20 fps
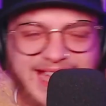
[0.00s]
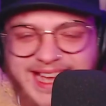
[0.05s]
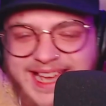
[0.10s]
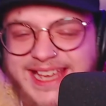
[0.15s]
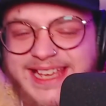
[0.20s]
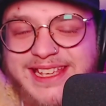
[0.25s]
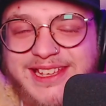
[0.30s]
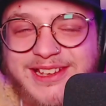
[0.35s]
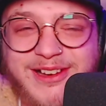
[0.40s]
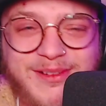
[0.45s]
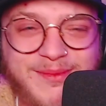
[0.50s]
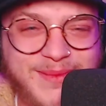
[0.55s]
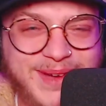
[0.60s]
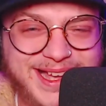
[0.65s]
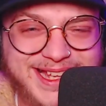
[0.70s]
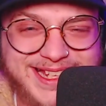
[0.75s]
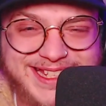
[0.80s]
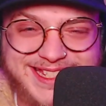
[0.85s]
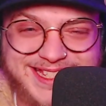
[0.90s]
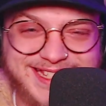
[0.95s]
Hey, yo, my
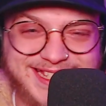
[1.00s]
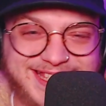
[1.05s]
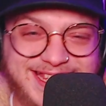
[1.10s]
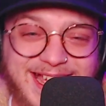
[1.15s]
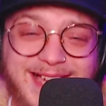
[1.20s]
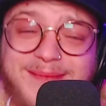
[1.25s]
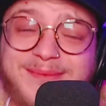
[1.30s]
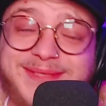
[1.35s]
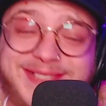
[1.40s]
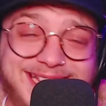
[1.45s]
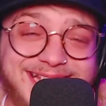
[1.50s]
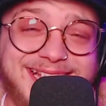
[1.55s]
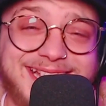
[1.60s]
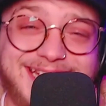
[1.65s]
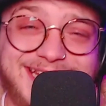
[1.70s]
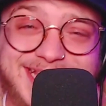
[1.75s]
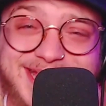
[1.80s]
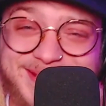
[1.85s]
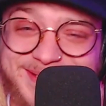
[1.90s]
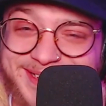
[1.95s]
G's. I'm digging this one.